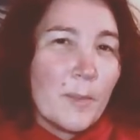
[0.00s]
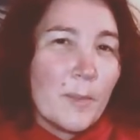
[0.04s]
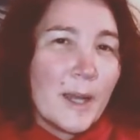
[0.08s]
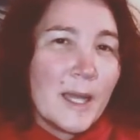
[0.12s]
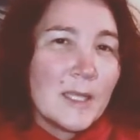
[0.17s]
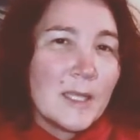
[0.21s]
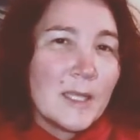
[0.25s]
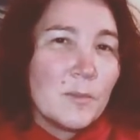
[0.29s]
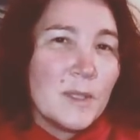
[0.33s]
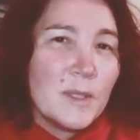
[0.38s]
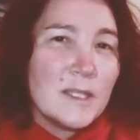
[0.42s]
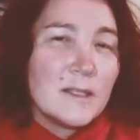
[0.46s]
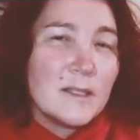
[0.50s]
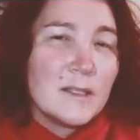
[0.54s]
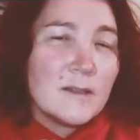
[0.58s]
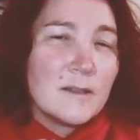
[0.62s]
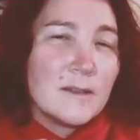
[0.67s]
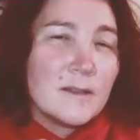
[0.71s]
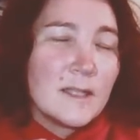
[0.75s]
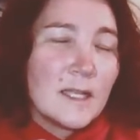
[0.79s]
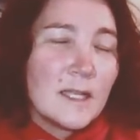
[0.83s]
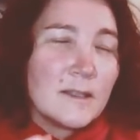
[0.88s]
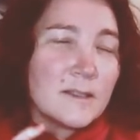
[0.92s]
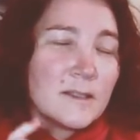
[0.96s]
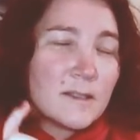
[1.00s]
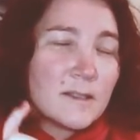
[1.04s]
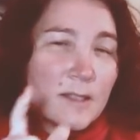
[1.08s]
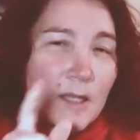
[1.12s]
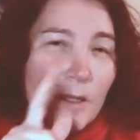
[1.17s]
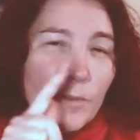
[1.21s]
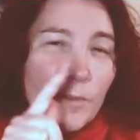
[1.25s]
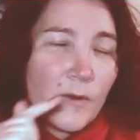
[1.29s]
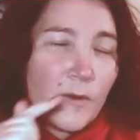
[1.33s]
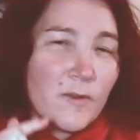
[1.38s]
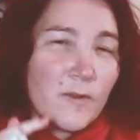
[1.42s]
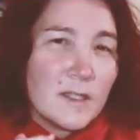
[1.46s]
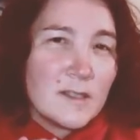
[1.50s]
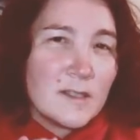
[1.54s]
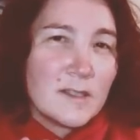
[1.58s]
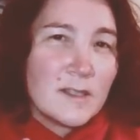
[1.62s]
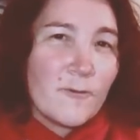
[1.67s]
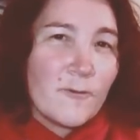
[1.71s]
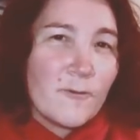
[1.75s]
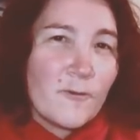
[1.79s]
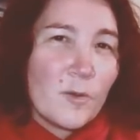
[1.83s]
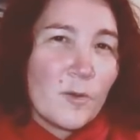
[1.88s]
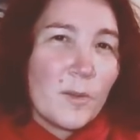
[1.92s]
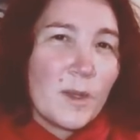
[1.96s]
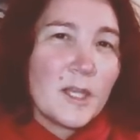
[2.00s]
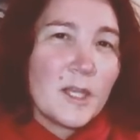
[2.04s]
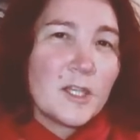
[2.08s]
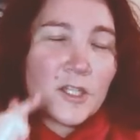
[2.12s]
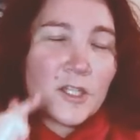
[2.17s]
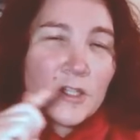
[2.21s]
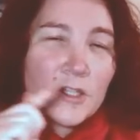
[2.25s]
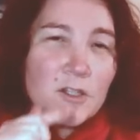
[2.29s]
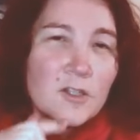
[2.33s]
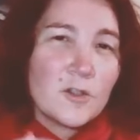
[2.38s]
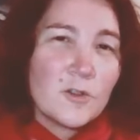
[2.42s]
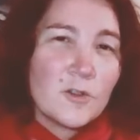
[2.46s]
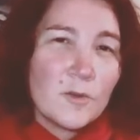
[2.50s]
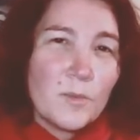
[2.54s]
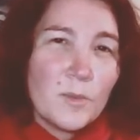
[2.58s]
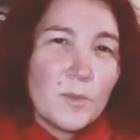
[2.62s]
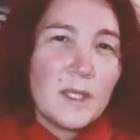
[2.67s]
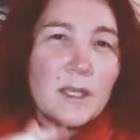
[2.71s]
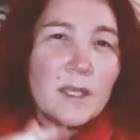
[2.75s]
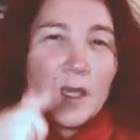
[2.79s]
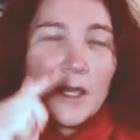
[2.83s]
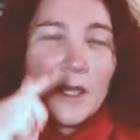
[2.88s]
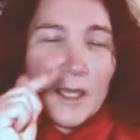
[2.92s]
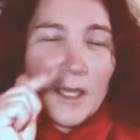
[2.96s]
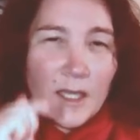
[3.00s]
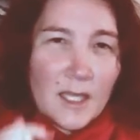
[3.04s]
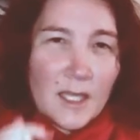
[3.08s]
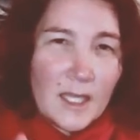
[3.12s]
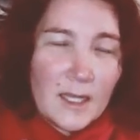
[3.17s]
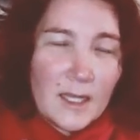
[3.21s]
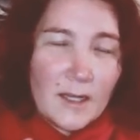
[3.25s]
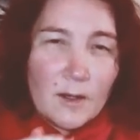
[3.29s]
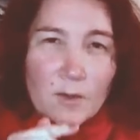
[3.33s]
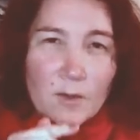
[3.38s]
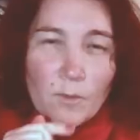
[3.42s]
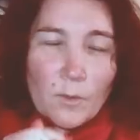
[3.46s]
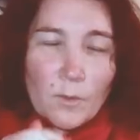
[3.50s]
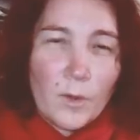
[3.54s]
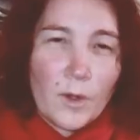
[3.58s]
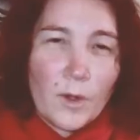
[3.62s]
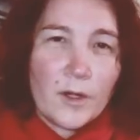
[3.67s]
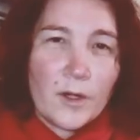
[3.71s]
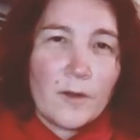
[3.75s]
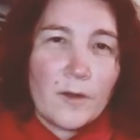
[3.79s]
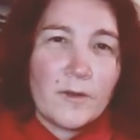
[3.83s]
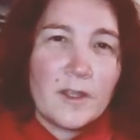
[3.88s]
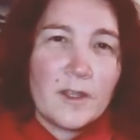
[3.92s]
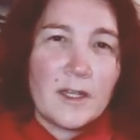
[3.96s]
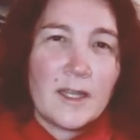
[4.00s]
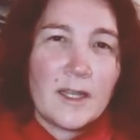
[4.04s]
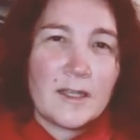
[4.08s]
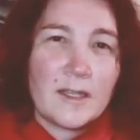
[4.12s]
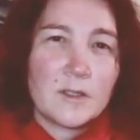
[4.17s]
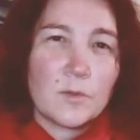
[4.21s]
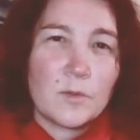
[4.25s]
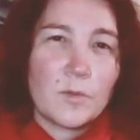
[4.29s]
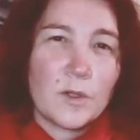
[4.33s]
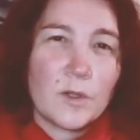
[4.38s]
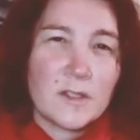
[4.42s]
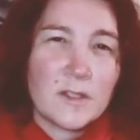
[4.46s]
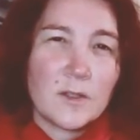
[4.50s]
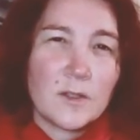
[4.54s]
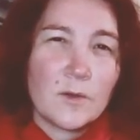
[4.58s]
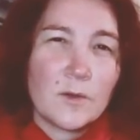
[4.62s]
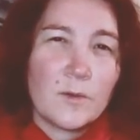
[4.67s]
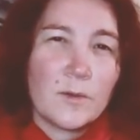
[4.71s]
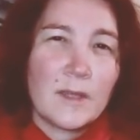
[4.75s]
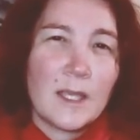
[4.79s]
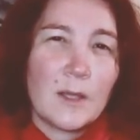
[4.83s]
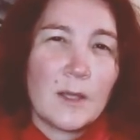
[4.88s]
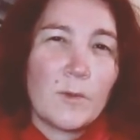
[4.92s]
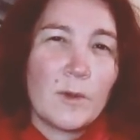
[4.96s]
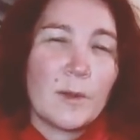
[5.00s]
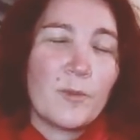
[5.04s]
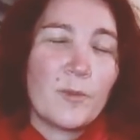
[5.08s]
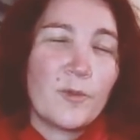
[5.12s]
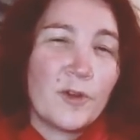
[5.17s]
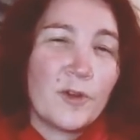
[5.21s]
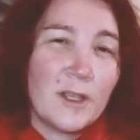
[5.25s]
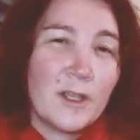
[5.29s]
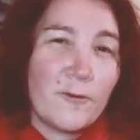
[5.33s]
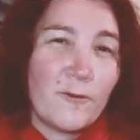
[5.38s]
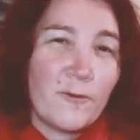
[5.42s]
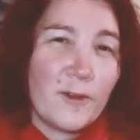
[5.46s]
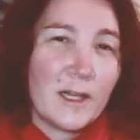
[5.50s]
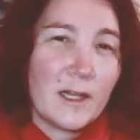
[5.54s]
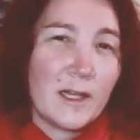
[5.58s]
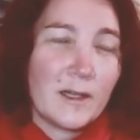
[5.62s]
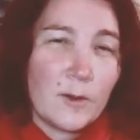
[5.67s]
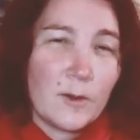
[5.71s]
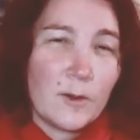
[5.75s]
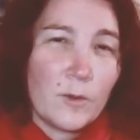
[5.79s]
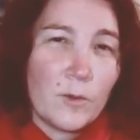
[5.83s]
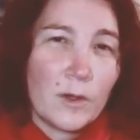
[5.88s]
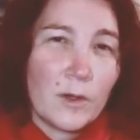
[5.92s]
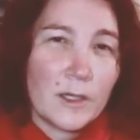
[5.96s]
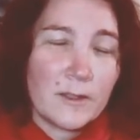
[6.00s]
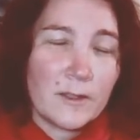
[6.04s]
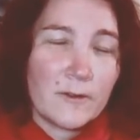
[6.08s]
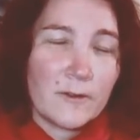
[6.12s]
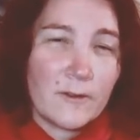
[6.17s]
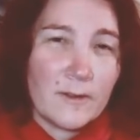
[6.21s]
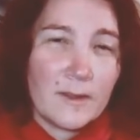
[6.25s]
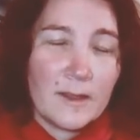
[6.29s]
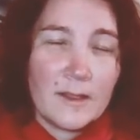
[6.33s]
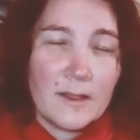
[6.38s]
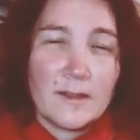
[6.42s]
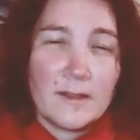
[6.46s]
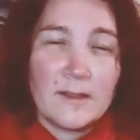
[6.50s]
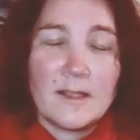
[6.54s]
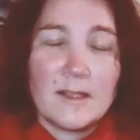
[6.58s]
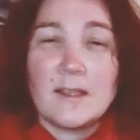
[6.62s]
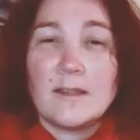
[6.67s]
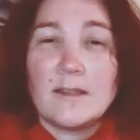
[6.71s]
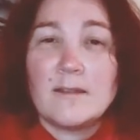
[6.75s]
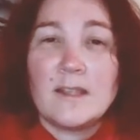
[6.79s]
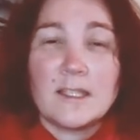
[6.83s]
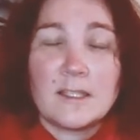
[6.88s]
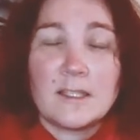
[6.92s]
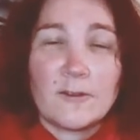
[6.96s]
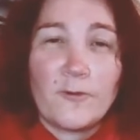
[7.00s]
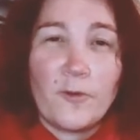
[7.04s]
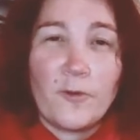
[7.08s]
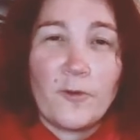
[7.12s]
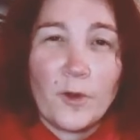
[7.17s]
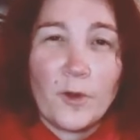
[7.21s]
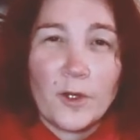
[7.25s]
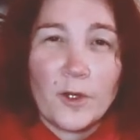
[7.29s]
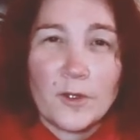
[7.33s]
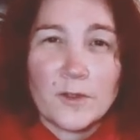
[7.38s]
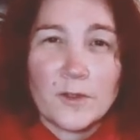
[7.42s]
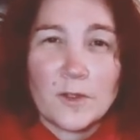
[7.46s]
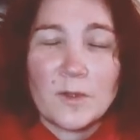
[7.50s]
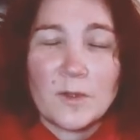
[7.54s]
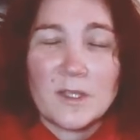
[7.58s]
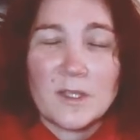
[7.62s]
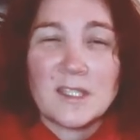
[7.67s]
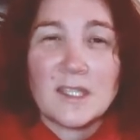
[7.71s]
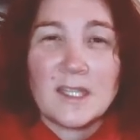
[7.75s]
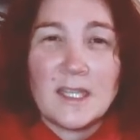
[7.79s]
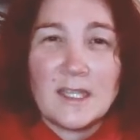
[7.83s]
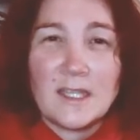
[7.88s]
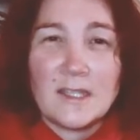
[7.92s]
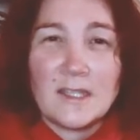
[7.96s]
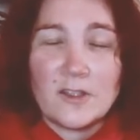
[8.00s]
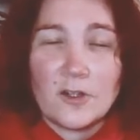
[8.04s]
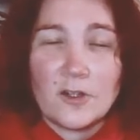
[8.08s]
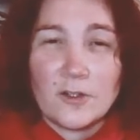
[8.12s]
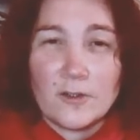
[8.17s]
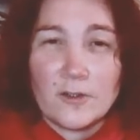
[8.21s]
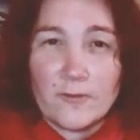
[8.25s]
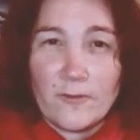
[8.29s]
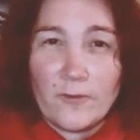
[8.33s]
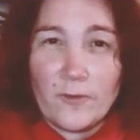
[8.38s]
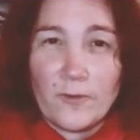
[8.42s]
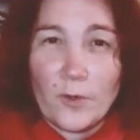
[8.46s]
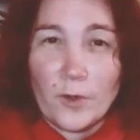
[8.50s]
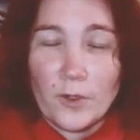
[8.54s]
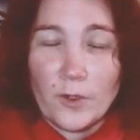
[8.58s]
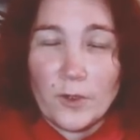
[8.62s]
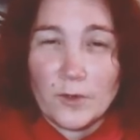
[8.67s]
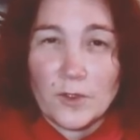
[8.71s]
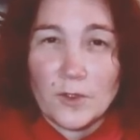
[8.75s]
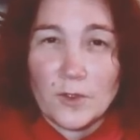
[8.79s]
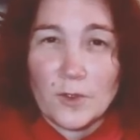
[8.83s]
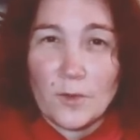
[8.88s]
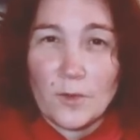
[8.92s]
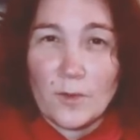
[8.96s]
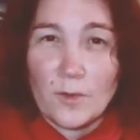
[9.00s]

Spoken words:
might be that some of this information should be in one of the next ones, so they will pre-fill all this for you, so it's easier for you